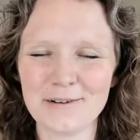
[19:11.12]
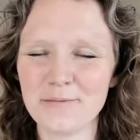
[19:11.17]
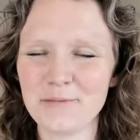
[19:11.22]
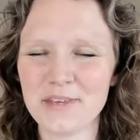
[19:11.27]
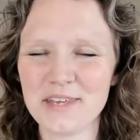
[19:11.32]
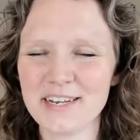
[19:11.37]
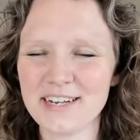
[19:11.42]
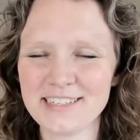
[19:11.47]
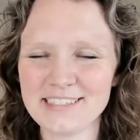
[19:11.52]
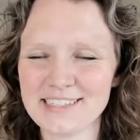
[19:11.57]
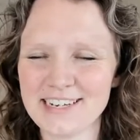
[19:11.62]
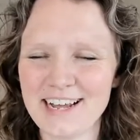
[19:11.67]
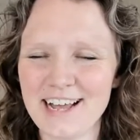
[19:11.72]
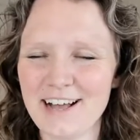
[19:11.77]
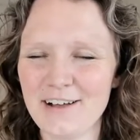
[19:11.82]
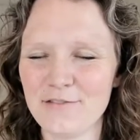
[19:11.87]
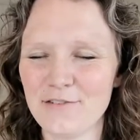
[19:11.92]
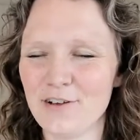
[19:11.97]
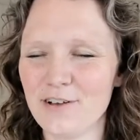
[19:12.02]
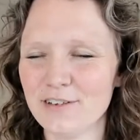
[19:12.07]
He doesn't
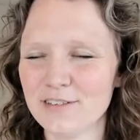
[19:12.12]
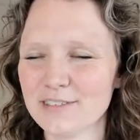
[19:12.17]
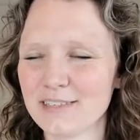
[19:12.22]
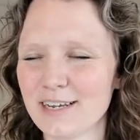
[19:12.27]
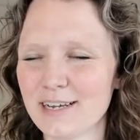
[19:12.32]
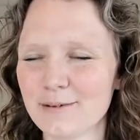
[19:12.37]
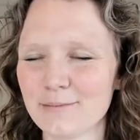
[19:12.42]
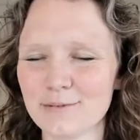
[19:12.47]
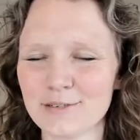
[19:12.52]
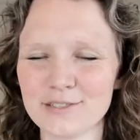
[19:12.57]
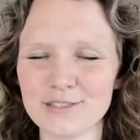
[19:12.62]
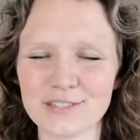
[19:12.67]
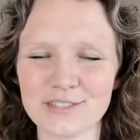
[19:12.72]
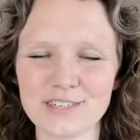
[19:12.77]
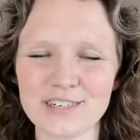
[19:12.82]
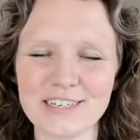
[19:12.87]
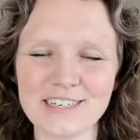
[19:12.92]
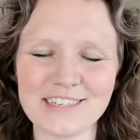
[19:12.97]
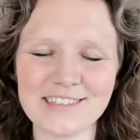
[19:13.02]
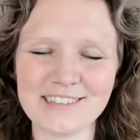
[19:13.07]
have Alzheimer's
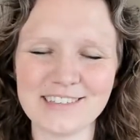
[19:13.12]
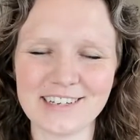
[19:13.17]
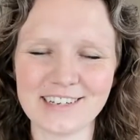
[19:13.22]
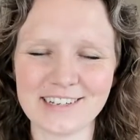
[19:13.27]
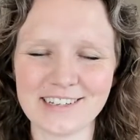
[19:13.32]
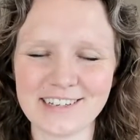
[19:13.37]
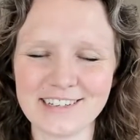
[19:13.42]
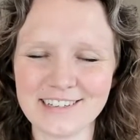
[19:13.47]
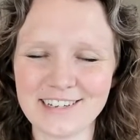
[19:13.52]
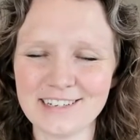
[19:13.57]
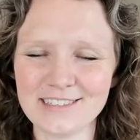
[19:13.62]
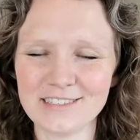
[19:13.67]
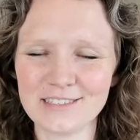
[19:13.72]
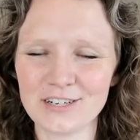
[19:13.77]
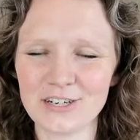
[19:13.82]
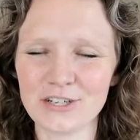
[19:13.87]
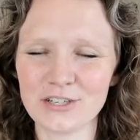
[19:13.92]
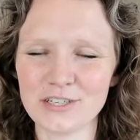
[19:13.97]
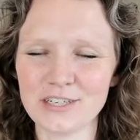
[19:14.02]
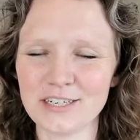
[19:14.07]
or anything, like that's
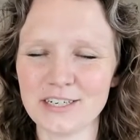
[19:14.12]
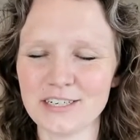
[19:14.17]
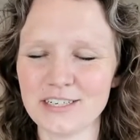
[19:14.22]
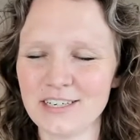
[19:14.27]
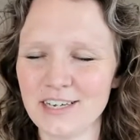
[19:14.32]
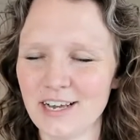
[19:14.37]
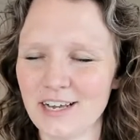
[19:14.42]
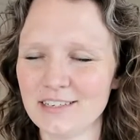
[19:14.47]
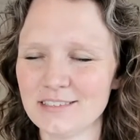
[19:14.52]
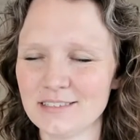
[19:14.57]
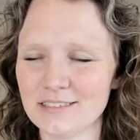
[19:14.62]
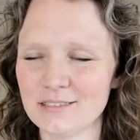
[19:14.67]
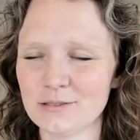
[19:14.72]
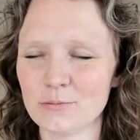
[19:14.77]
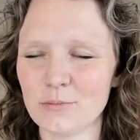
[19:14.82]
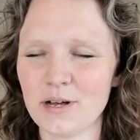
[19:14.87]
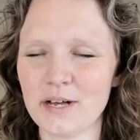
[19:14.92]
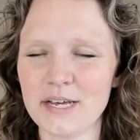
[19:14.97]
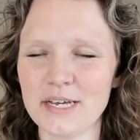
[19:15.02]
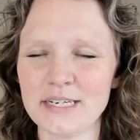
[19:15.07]
clear. He has his
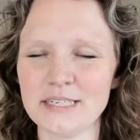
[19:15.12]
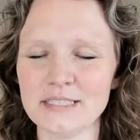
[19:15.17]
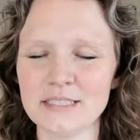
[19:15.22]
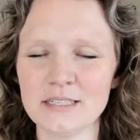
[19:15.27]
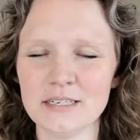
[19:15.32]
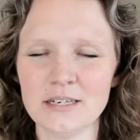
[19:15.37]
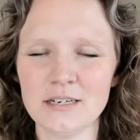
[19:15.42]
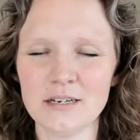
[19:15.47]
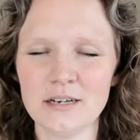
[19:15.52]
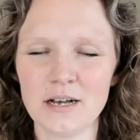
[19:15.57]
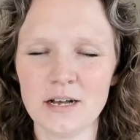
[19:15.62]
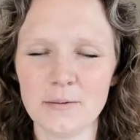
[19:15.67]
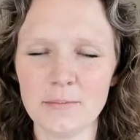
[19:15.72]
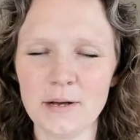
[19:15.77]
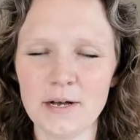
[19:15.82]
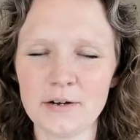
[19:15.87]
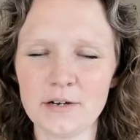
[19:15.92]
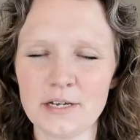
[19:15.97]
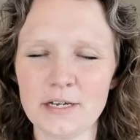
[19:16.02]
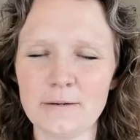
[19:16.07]
mind
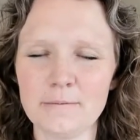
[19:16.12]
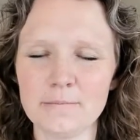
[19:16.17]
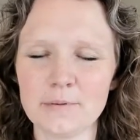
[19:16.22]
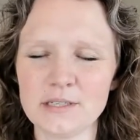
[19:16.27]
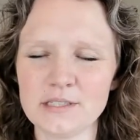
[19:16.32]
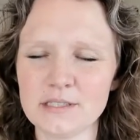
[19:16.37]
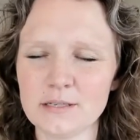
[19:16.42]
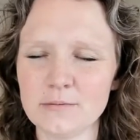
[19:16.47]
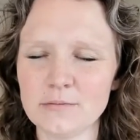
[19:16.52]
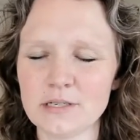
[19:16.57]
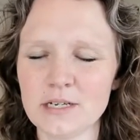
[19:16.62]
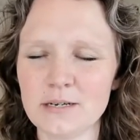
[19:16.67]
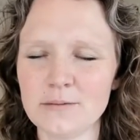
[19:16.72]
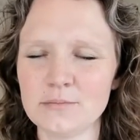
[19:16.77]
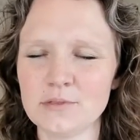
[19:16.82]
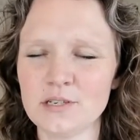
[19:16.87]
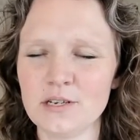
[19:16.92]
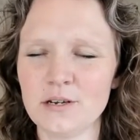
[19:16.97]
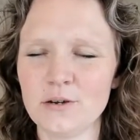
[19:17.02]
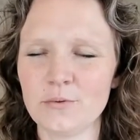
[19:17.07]
about him, but
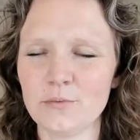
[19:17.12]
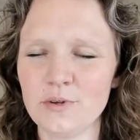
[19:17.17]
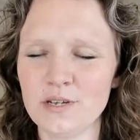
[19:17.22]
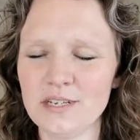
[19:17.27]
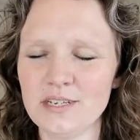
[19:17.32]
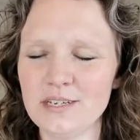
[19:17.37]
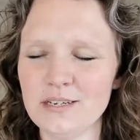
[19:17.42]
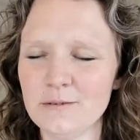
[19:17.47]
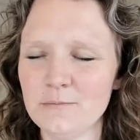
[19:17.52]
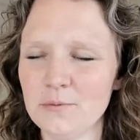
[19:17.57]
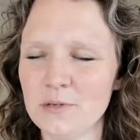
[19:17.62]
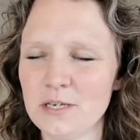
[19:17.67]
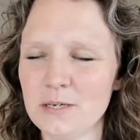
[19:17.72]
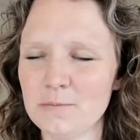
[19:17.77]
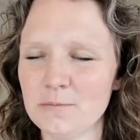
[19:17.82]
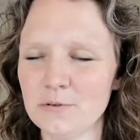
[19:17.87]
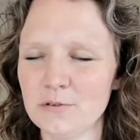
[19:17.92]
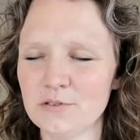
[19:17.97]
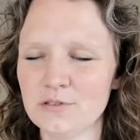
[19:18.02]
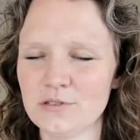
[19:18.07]
sometimes we need
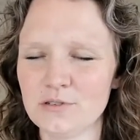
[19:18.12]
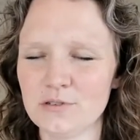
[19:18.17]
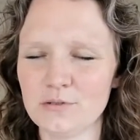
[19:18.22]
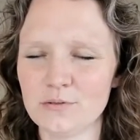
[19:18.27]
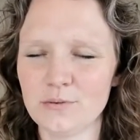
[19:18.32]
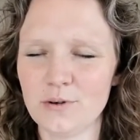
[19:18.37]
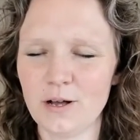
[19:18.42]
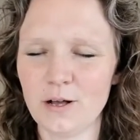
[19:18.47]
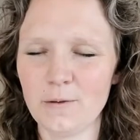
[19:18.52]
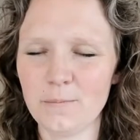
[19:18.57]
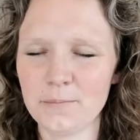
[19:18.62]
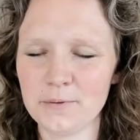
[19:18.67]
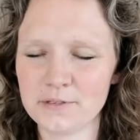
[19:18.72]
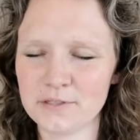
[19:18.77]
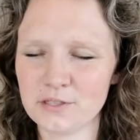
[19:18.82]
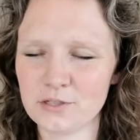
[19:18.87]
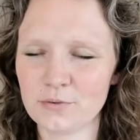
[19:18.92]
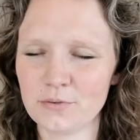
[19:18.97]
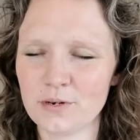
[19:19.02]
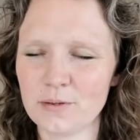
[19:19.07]
people to help
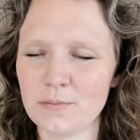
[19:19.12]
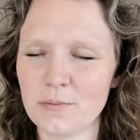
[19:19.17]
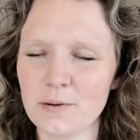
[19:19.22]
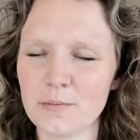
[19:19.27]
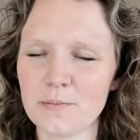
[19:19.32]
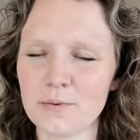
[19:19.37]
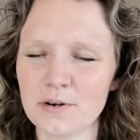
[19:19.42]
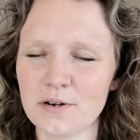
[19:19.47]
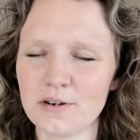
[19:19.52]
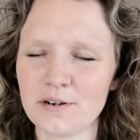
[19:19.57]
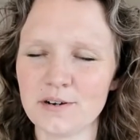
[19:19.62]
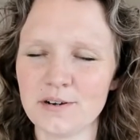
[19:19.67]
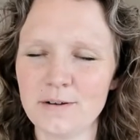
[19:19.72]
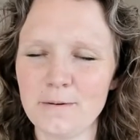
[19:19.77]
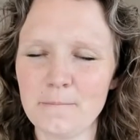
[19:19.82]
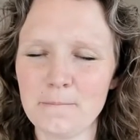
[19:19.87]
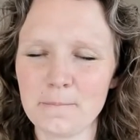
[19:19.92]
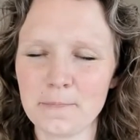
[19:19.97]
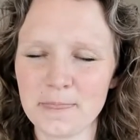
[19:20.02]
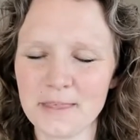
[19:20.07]
us to remember
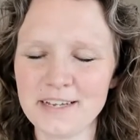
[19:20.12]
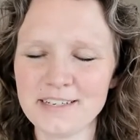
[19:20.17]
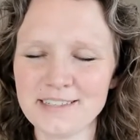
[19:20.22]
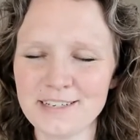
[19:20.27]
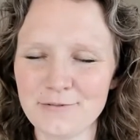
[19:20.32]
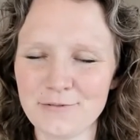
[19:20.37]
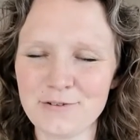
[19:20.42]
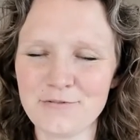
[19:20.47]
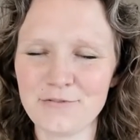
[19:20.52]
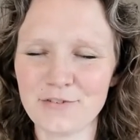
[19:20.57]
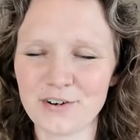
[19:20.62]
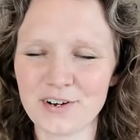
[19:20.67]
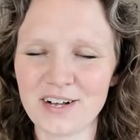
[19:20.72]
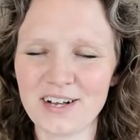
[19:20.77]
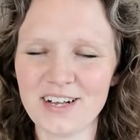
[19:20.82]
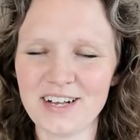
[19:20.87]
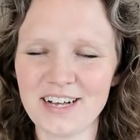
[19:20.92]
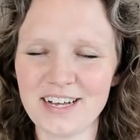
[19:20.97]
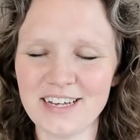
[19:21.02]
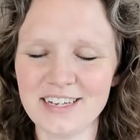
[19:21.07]
things that we
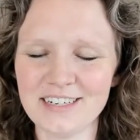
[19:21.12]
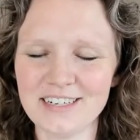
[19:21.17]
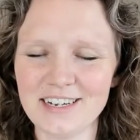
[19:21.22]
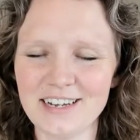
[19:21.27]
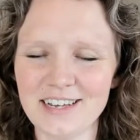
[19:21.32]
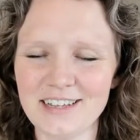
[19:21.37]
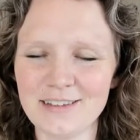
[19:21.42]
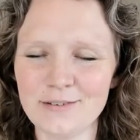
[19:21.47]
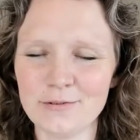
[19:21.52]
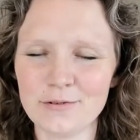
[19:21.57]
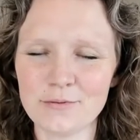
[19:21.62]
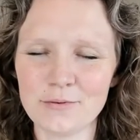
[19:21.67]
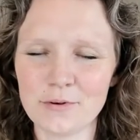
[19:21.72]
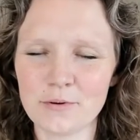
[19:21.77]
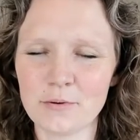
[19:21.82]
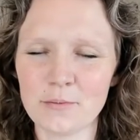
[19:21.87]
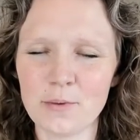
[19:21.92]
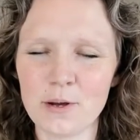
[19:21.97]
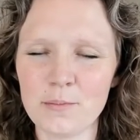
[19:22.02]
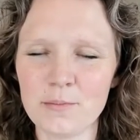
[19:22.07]
forgot. And then when we
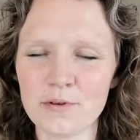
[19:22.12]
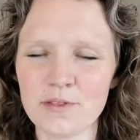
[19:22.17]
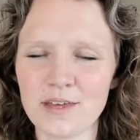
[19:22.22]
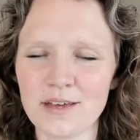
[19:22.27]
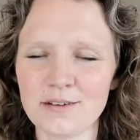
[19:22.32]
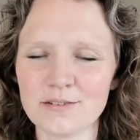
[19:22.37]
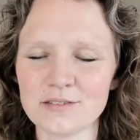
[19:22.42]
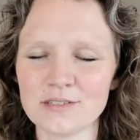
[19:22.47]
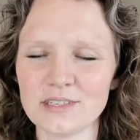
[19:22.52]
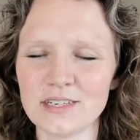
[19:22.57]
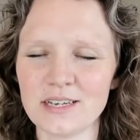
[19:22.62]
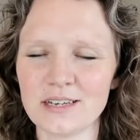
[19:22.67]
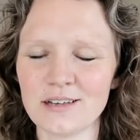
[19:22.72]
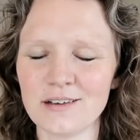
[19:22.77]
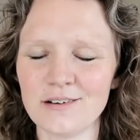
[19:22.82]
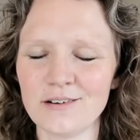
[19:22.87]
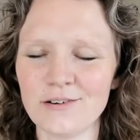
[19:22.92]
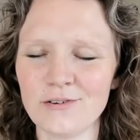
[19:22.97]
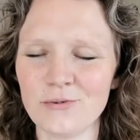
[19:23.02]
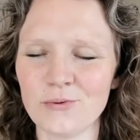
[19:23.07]
remember that, it's like,
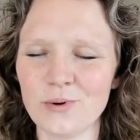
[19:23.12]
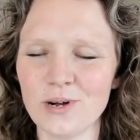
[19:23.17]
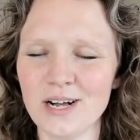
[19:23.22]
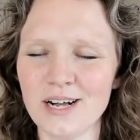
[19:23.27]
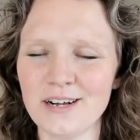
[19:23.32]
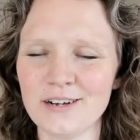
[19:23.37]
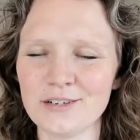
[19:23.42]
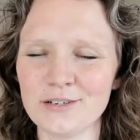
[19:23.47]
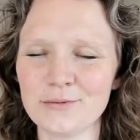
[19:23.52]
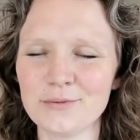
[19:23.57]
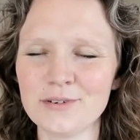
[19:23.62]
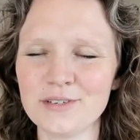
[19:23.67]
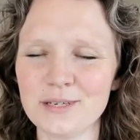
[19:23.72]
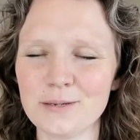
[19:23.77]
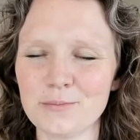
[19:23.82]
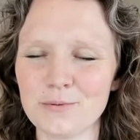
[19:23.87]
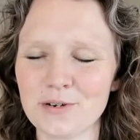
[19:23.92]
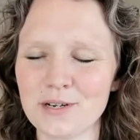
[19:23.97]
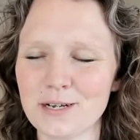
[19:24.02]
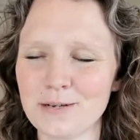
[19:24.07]
oh wow, you
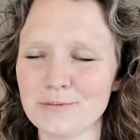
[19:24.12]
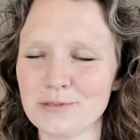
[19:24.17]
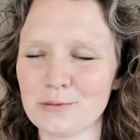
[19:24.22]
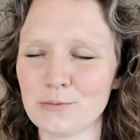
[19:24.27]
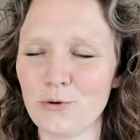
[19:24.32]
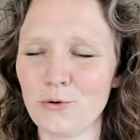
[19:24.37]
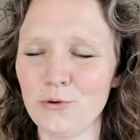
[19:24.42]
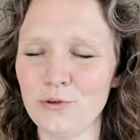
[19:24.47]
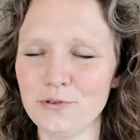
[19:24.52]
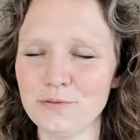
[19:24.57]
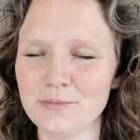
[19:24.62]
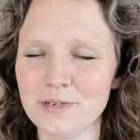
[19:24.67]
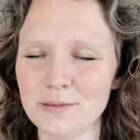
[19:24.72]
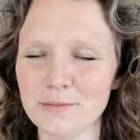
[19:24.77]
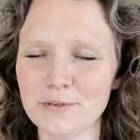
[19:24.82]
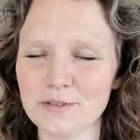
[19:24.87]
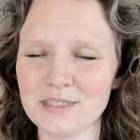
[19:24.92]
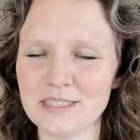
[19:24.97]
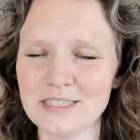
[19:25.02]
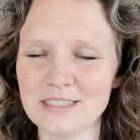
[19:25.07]
really bring up some old
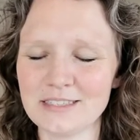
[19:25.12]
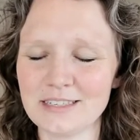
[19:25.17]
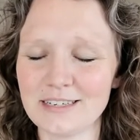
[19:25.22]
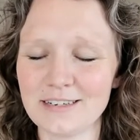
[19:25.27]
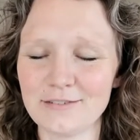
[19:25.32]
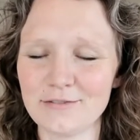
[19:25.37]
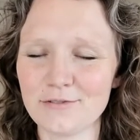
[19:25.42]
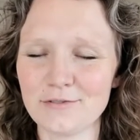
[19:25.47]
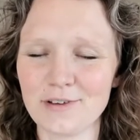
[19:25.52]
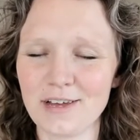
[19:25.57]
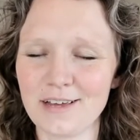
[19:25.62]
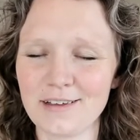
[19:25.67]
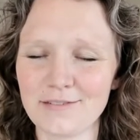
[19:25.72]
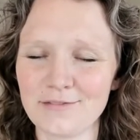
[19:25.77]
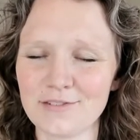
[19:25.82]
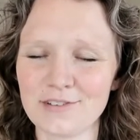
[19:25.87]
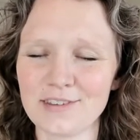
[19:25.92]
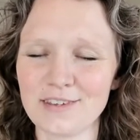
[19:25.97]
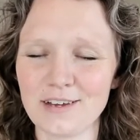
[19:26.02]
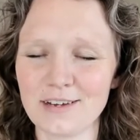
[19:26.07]
memories. I
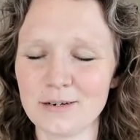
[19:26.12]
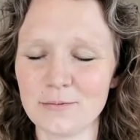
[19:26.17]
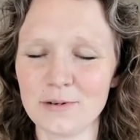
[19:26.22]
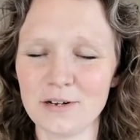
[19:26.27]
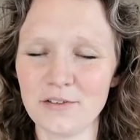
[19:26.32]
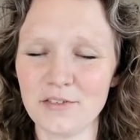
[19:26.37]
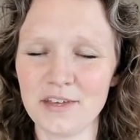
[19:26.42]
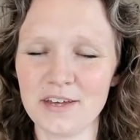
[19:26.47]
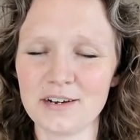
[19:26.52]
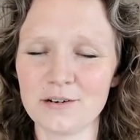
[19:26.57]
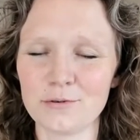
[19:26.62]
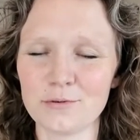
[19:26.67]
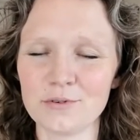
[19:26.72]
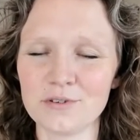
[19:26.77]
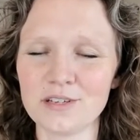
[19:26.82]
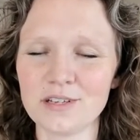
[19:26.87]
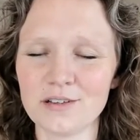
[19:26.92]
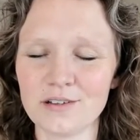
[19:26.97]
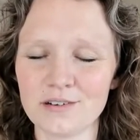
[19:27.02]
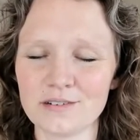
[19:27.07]
even thought about that in a
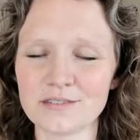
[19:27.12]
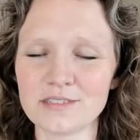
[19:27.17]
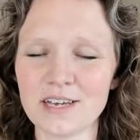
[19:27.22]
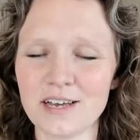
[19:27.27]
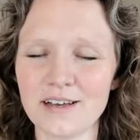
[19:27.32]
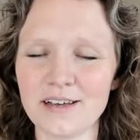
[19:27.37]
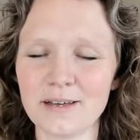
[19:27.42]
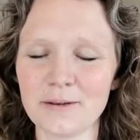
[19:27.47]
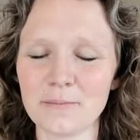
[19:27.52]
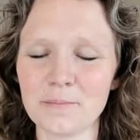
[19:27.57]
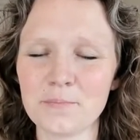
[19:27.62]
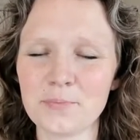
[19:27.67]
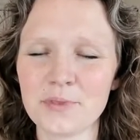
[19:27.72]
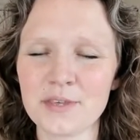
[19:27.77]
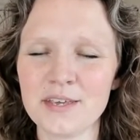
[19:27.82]
really long time.